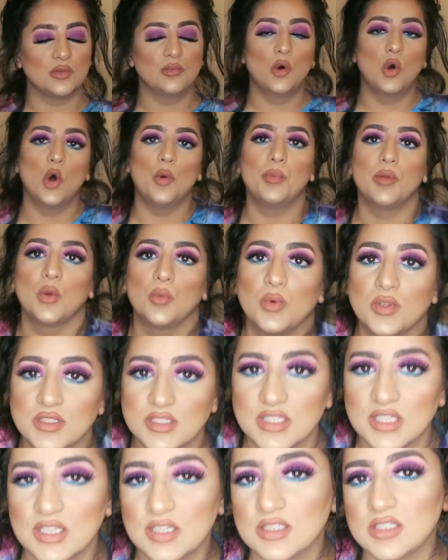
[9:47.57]
I'm hoping
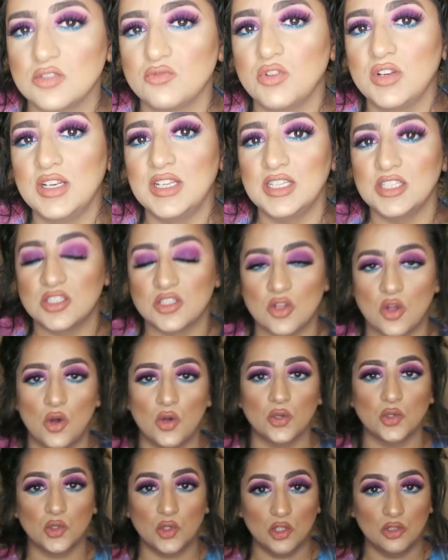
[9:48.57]
once it's released
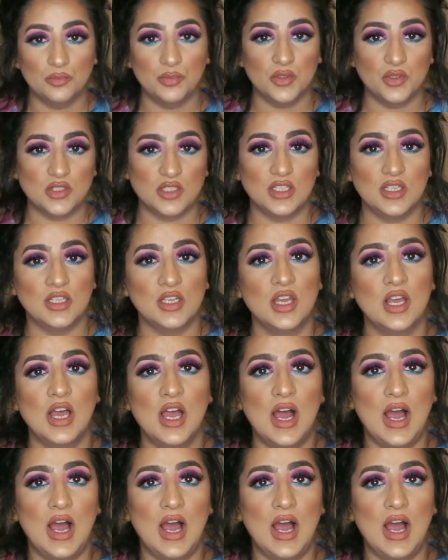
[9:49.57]
on Cult Beauty